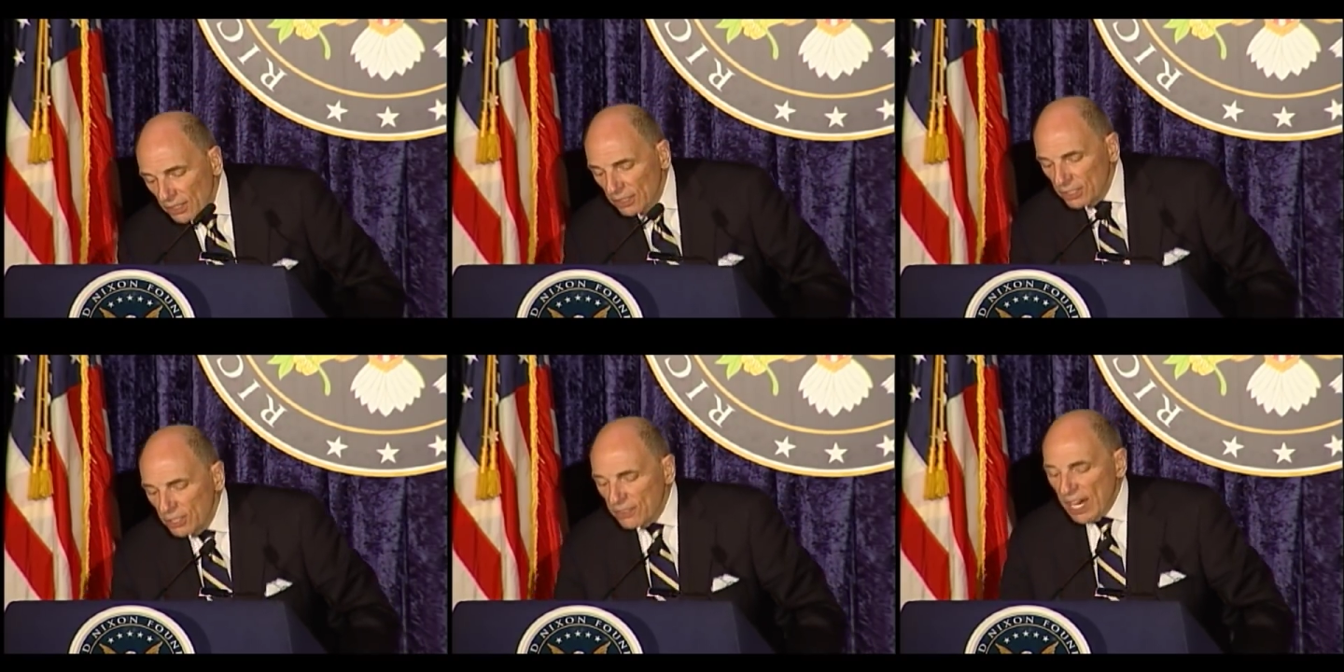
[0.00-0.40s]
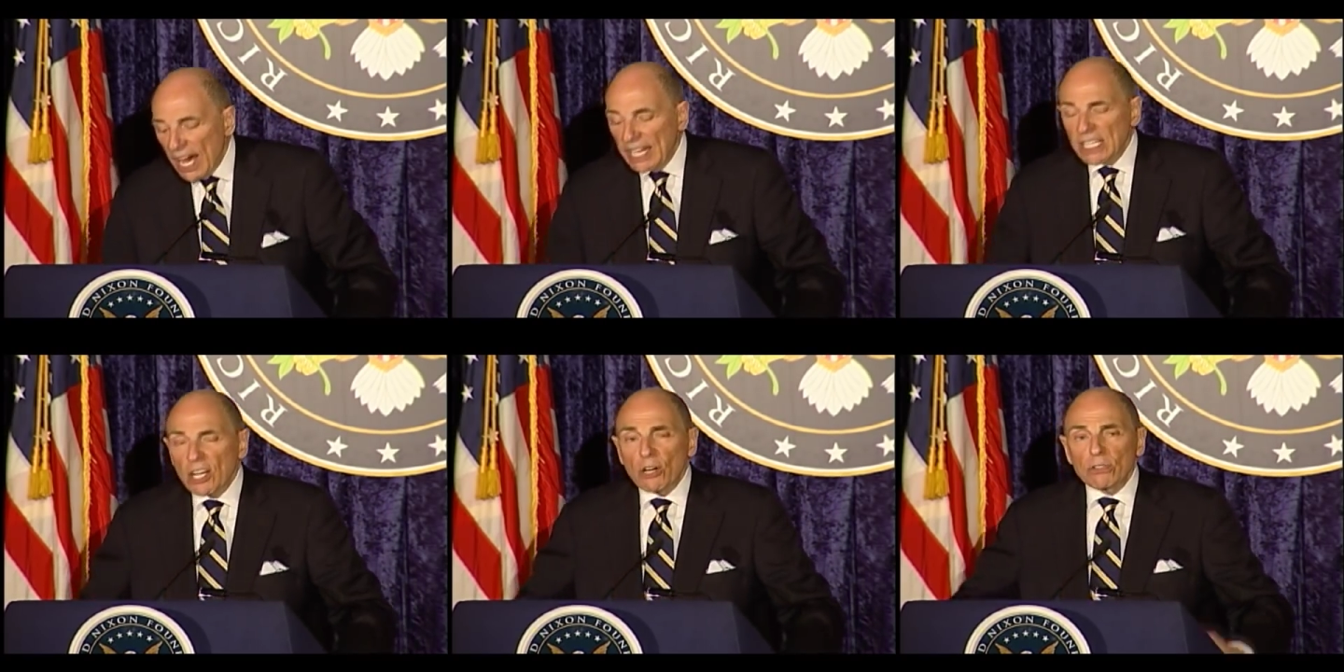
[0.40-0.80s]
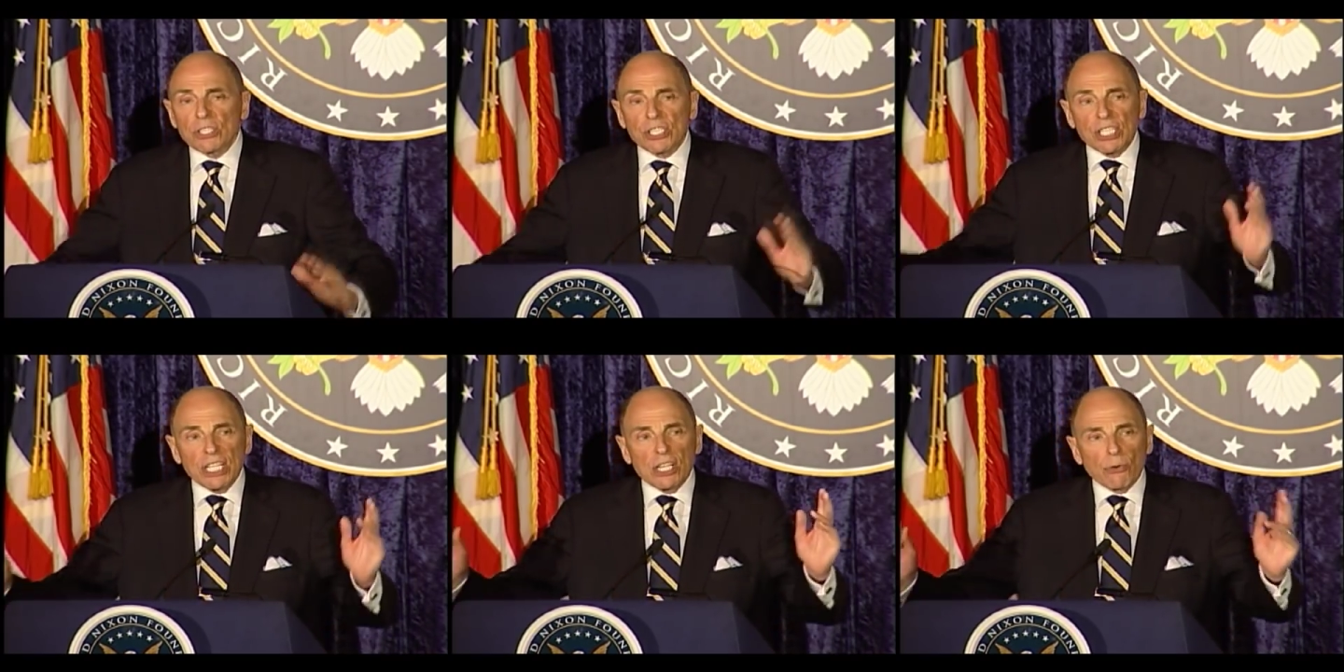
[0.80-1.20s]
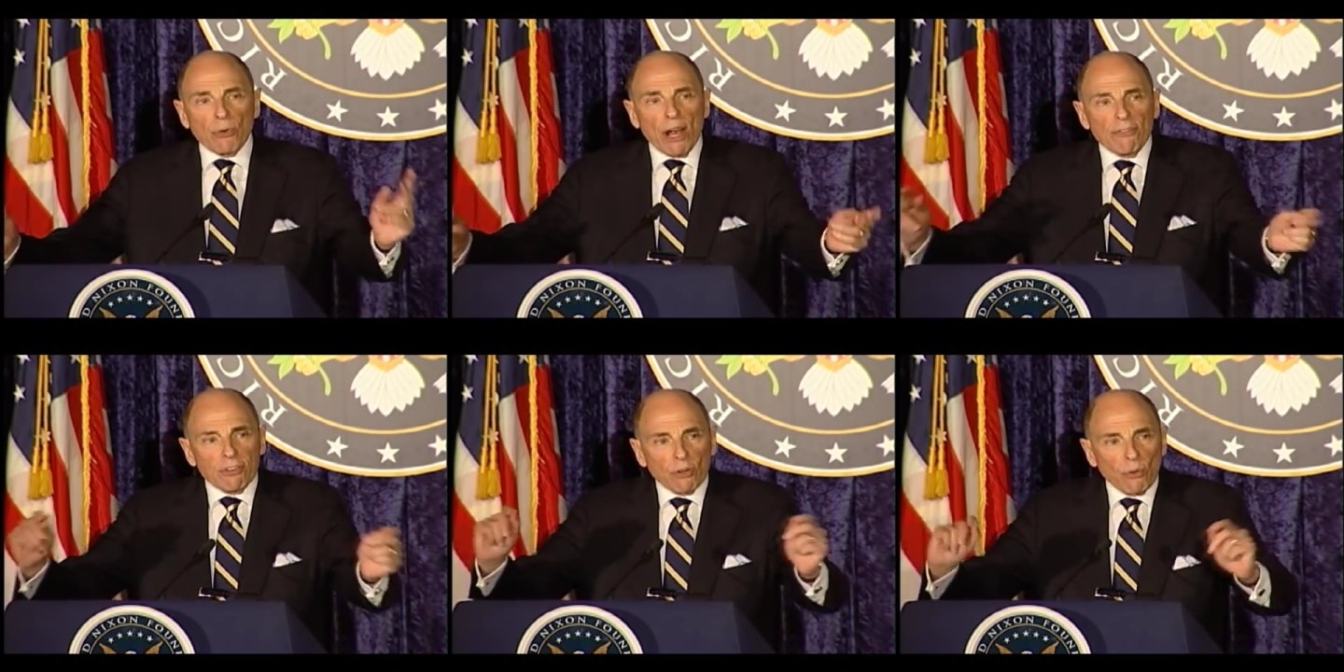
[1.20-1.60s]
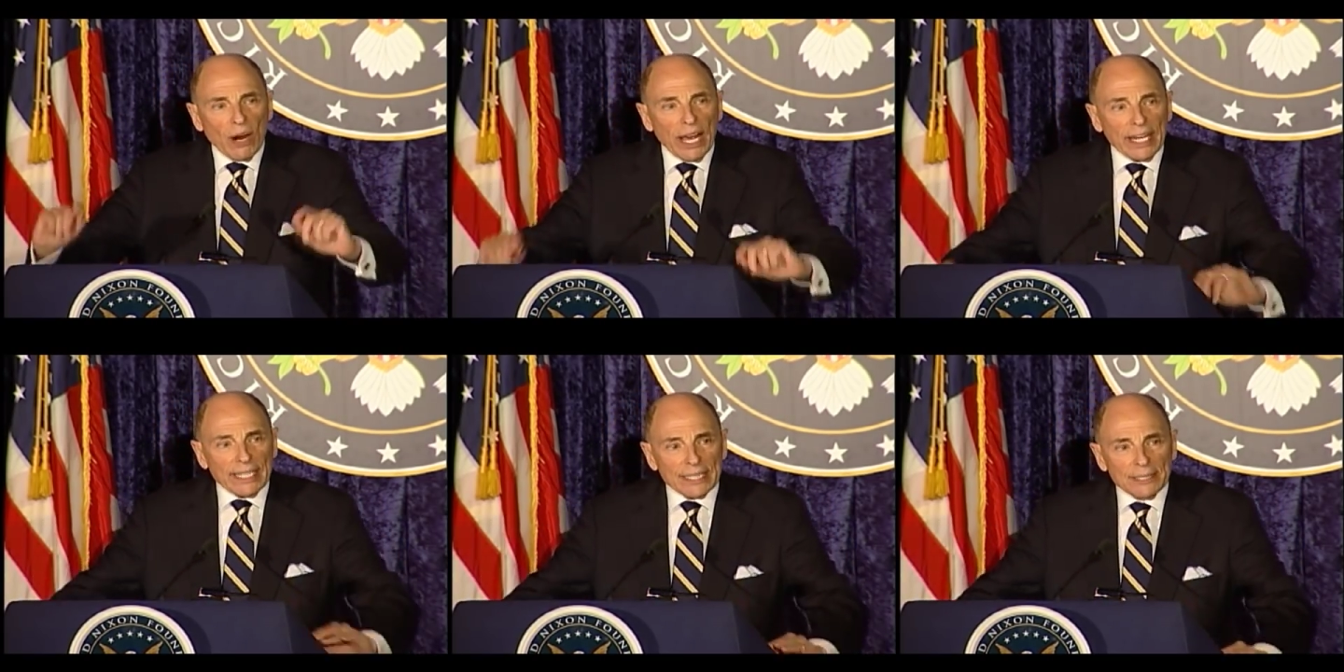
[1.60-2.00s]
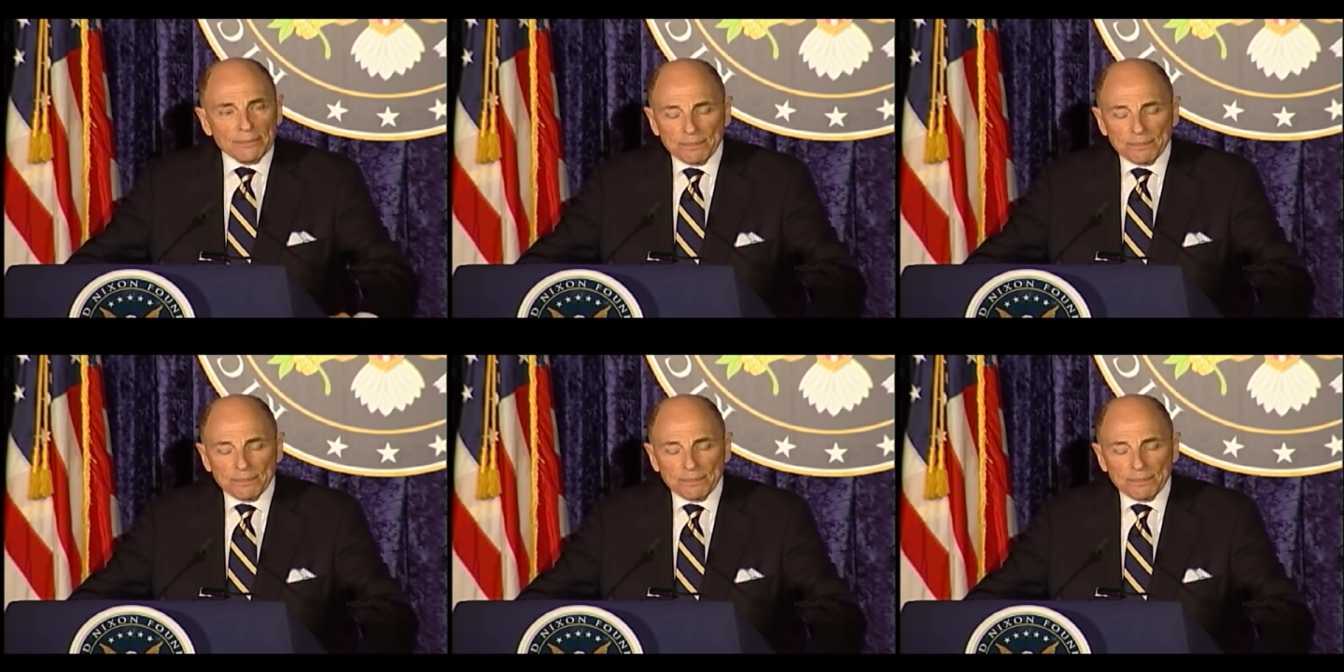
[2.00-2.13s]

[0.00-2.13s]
you've got to go see the Reverend Wright,